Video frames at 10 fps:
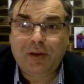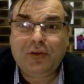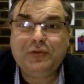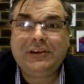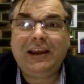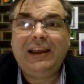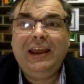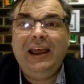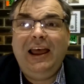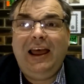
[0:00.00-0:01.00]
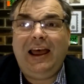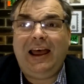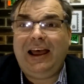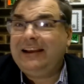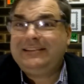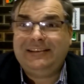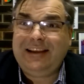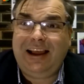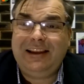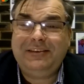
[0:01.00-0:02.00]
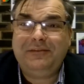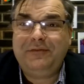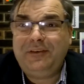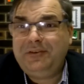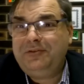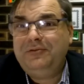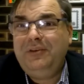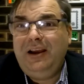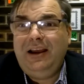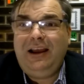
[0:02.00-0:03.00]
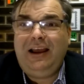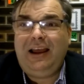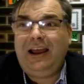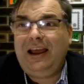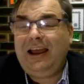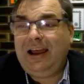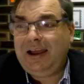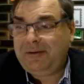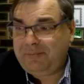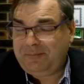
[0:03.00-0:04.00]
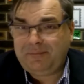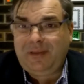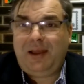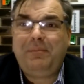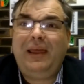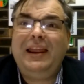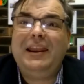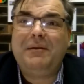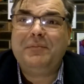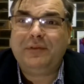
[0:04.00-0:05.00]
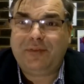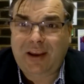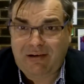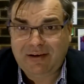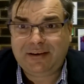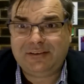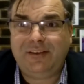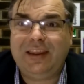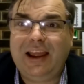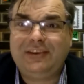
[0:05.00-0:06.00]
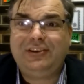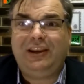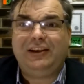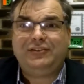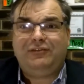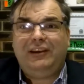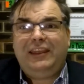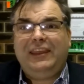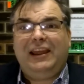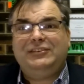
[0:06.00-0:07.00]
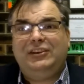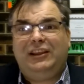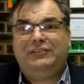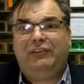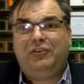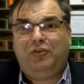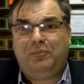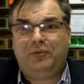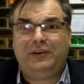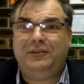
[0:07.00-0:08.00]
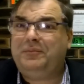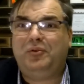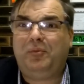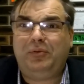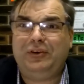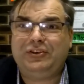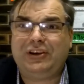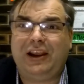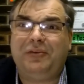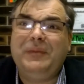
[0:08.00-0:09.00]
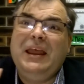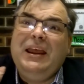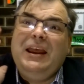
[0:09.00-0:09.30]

Pluta, uh, Satan Deville. Um, I play a number of characters on the Archie Luxury and the Archie Luxury Corporate and Paul Pluta channel.